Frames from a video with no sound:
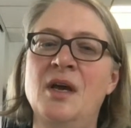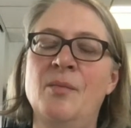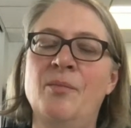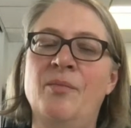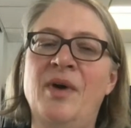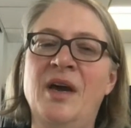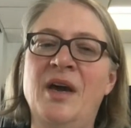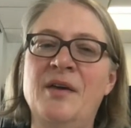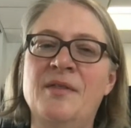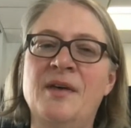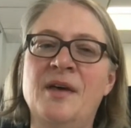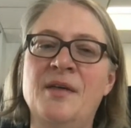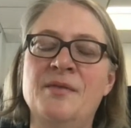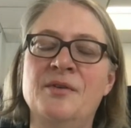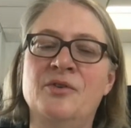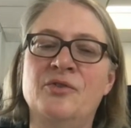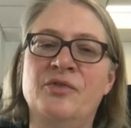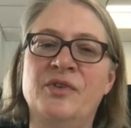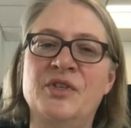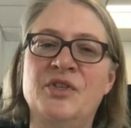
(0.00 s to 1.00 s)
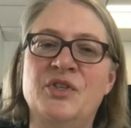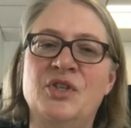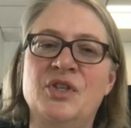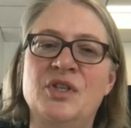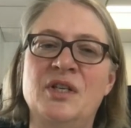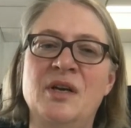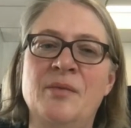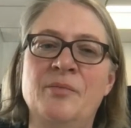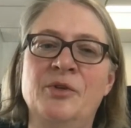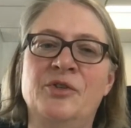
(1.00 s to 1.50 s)
back then the Christian
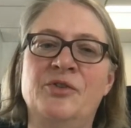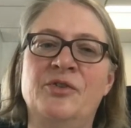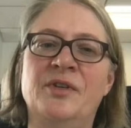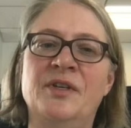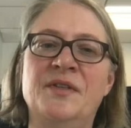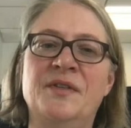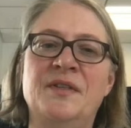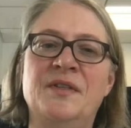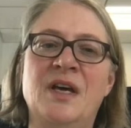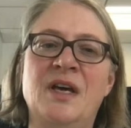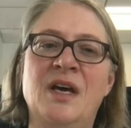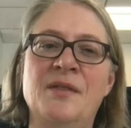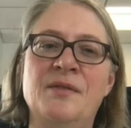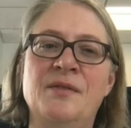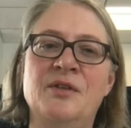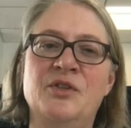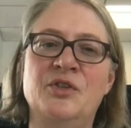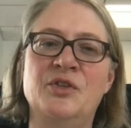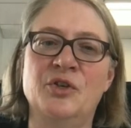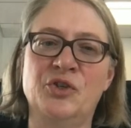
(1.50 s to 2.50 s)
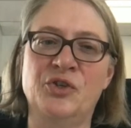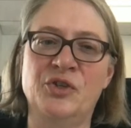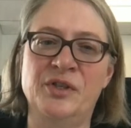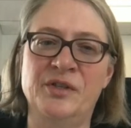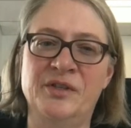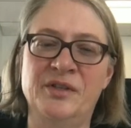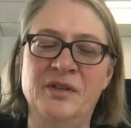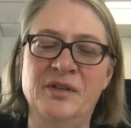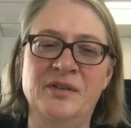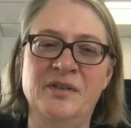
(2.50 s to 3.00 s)
Democrats and the Social
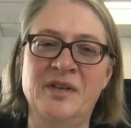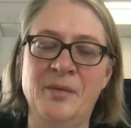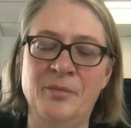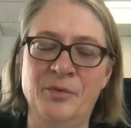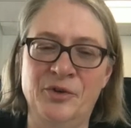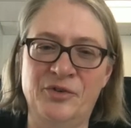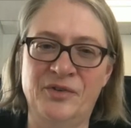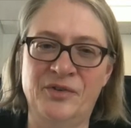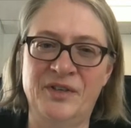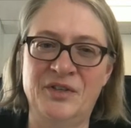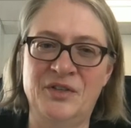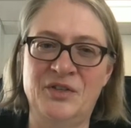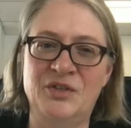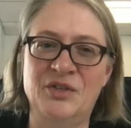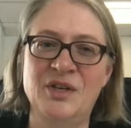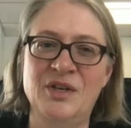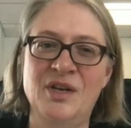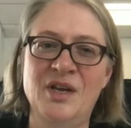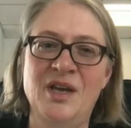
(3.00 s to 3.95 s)
Democrats